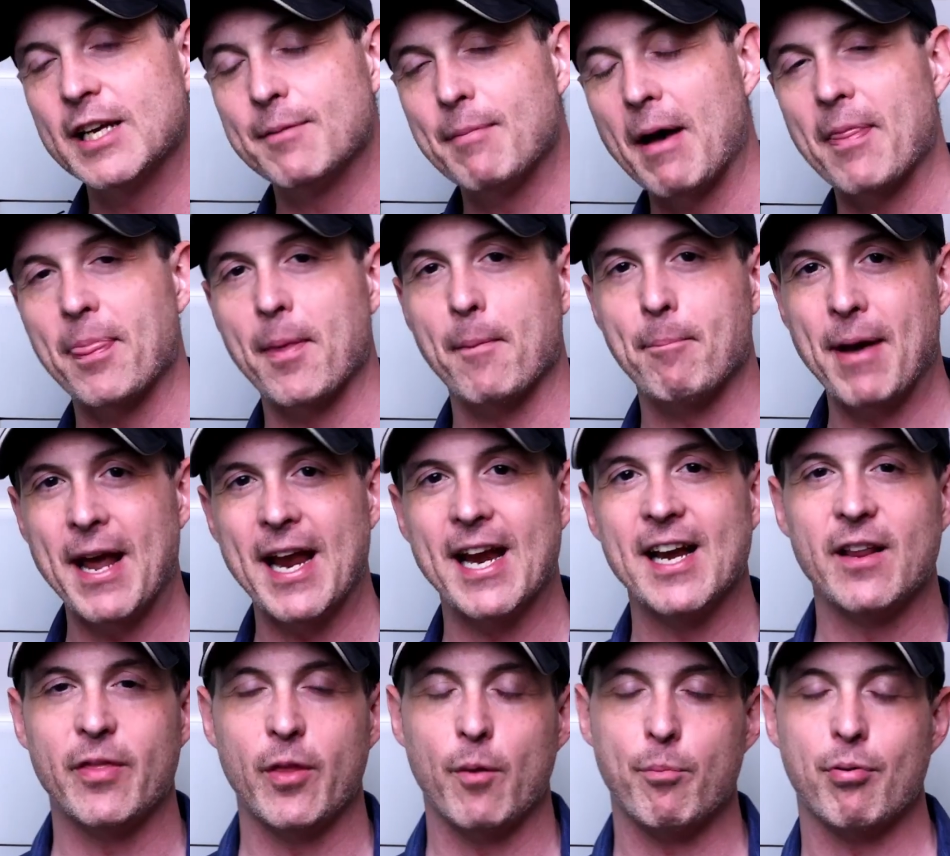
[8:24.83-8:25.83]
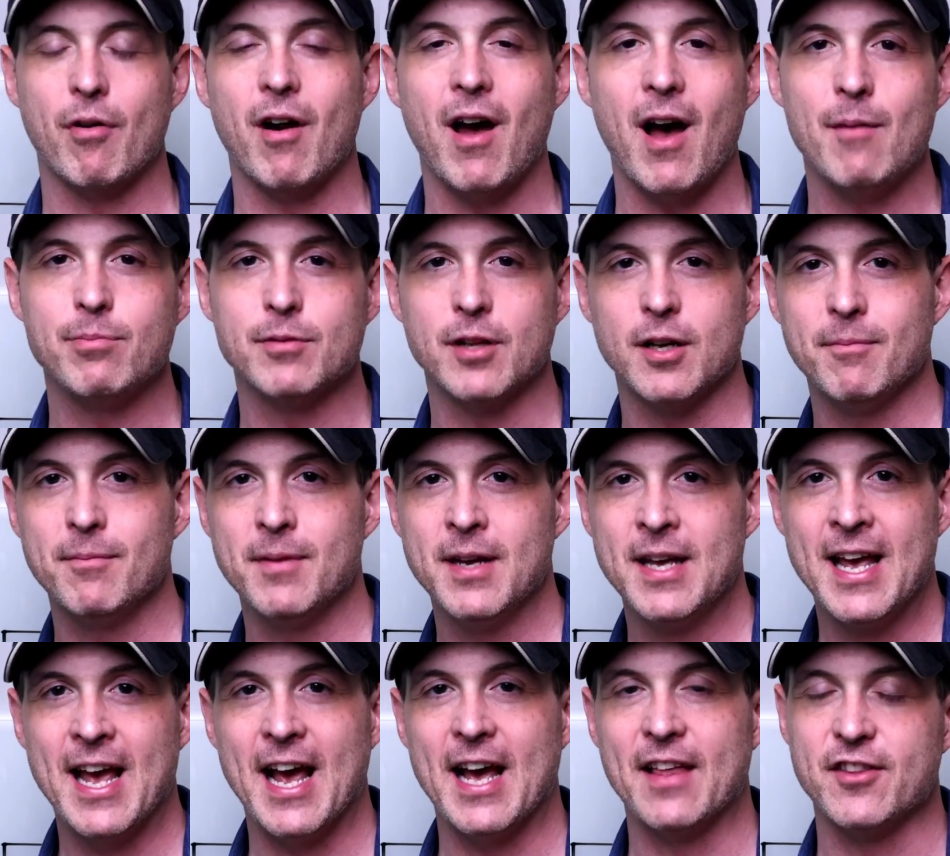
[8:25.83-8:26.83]
about the pain and the problem
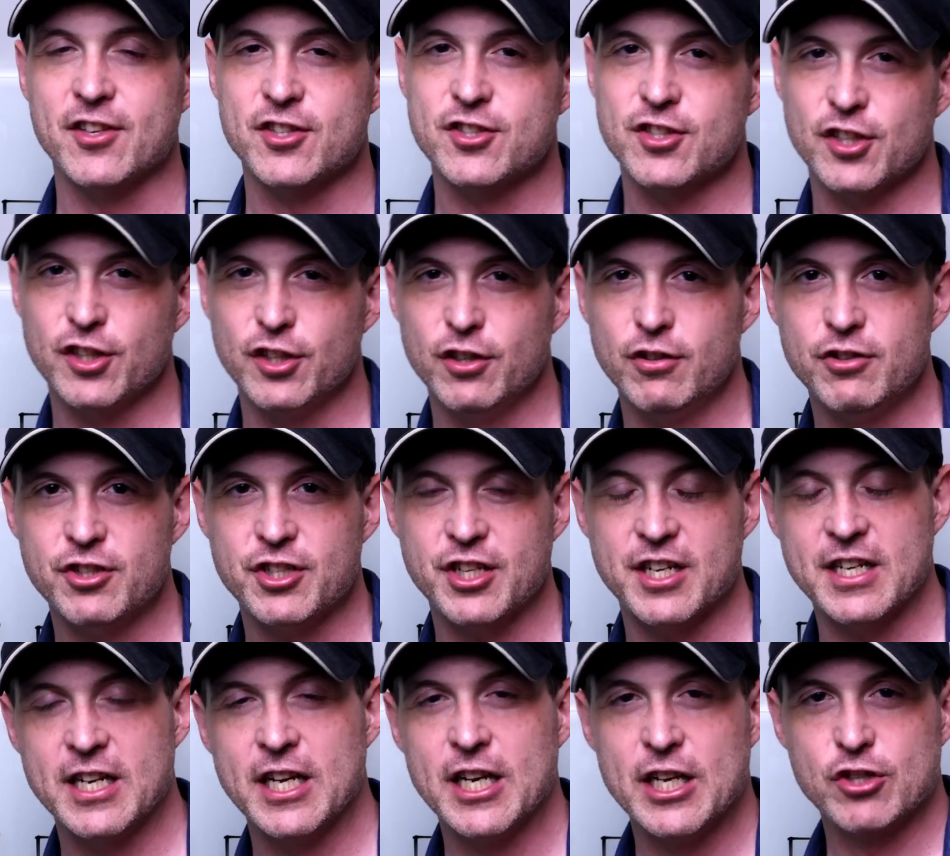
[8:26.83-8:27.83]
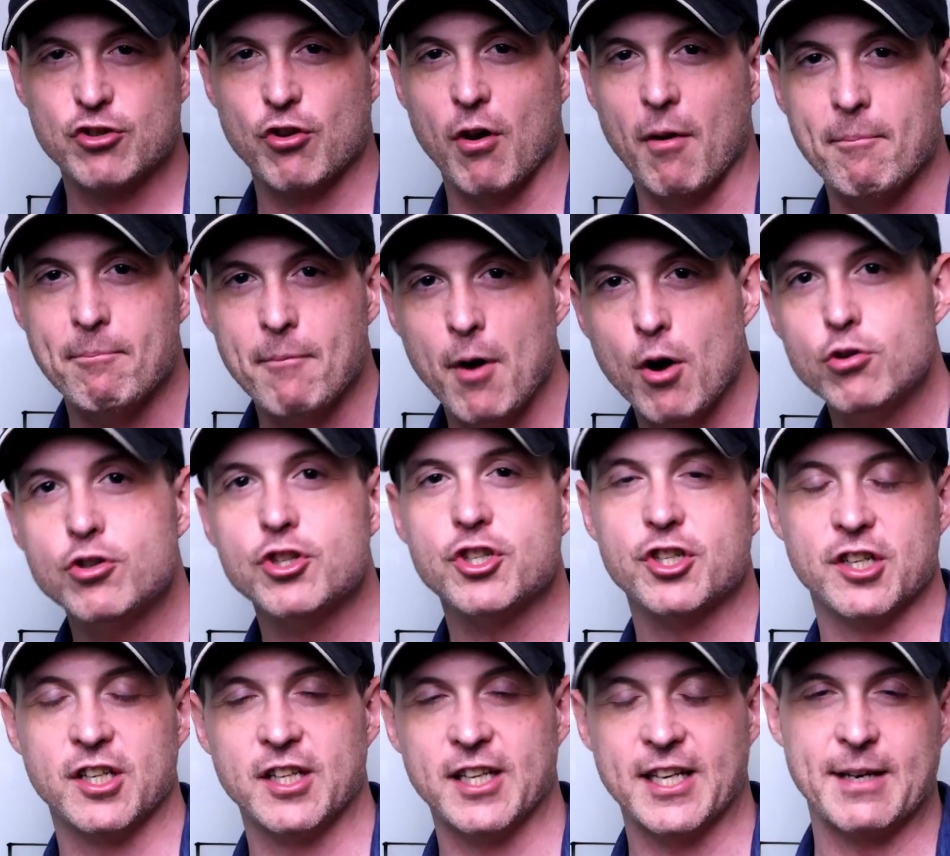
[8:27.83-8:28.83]
and the solution to
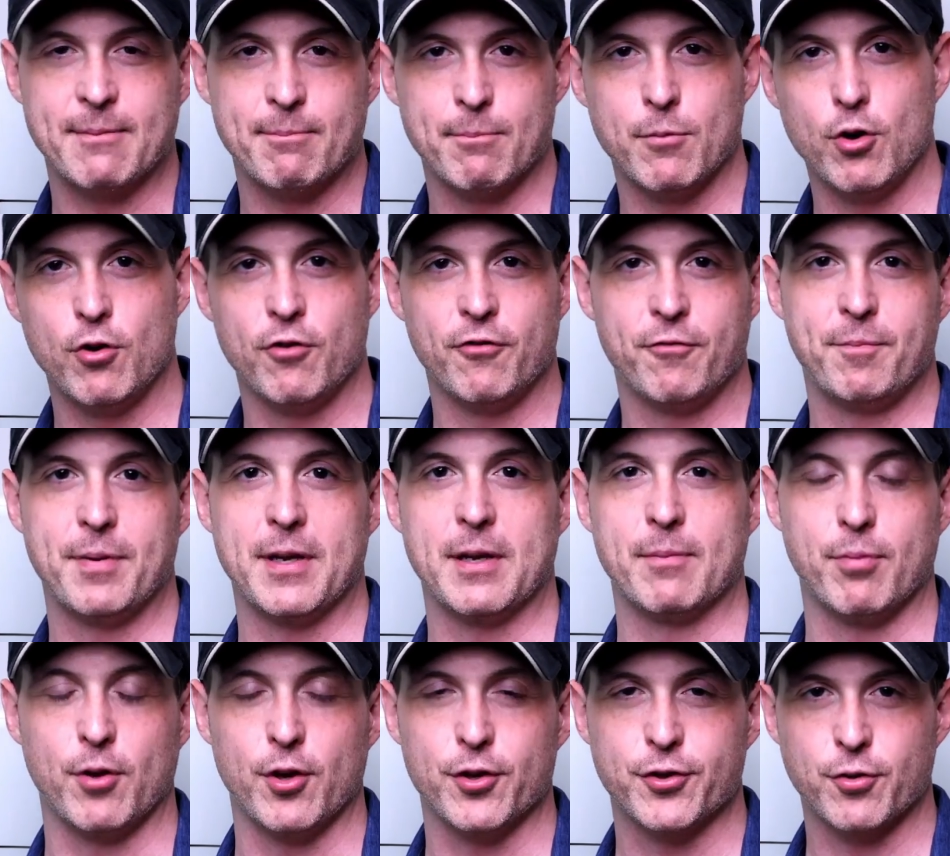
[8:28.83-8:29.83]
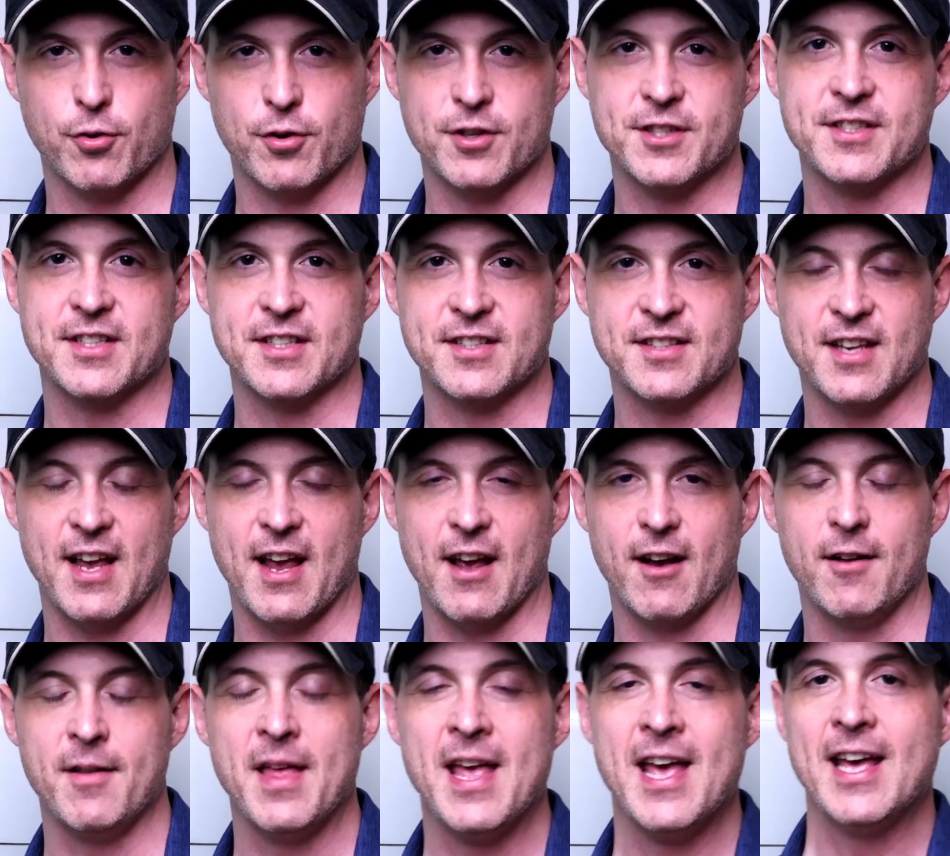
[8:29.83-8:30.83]
emotionally move people towards the
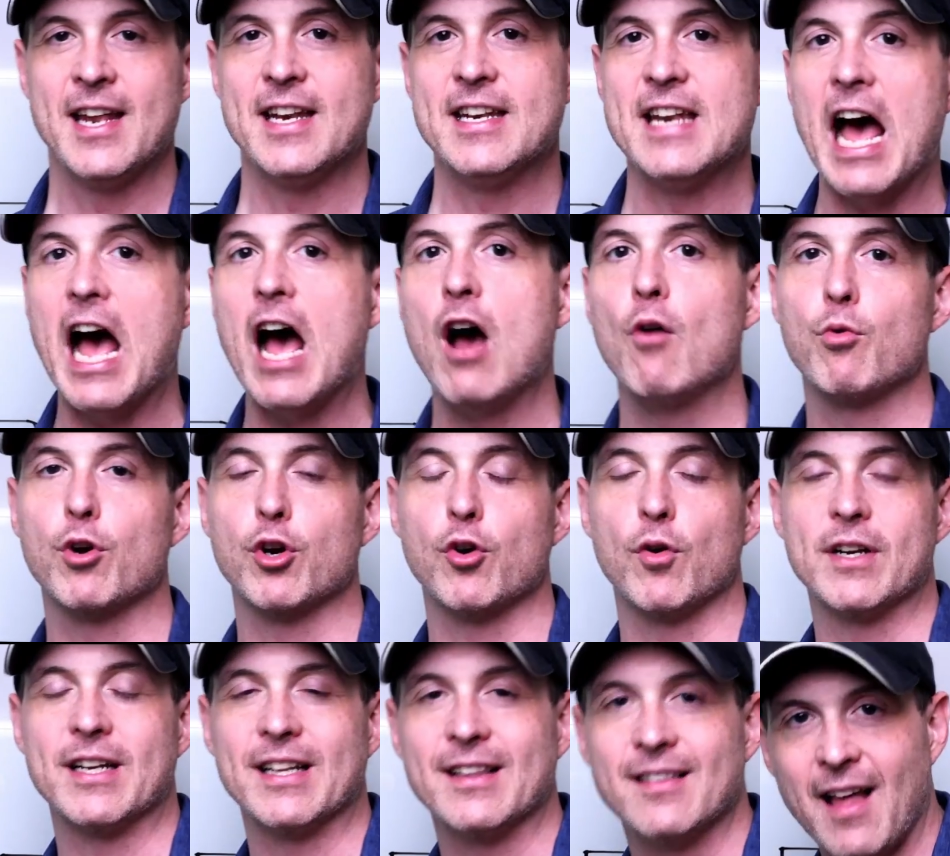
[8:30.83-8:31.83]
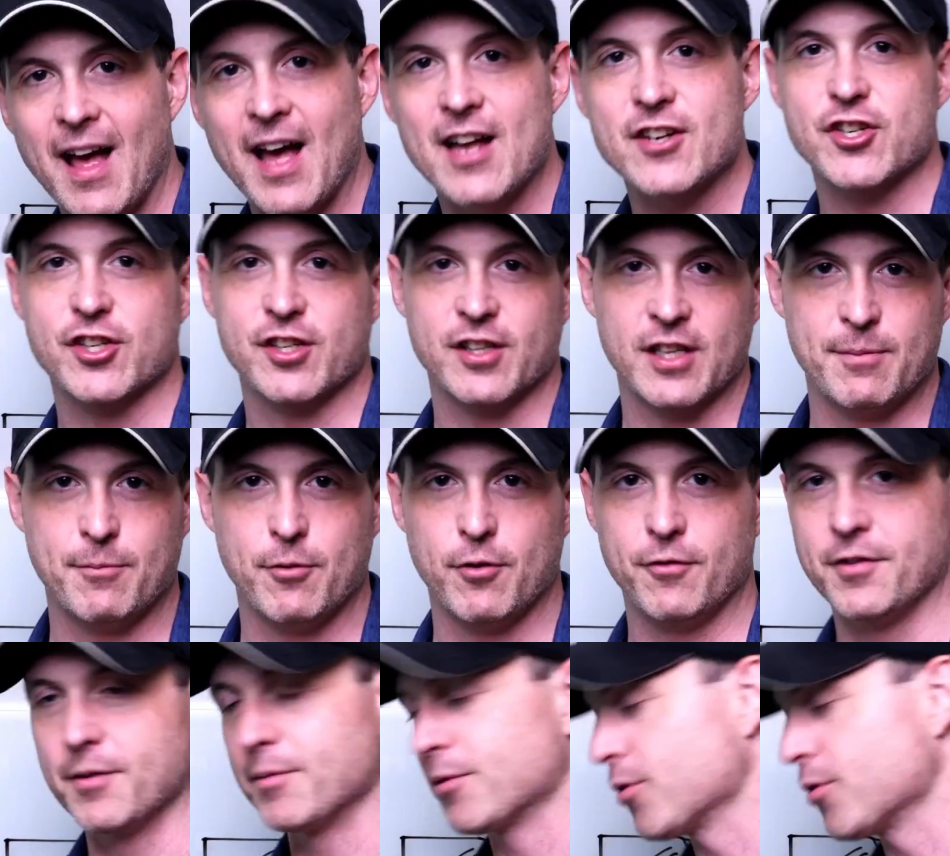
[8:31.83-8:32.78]
sale. Now we're going to logically move them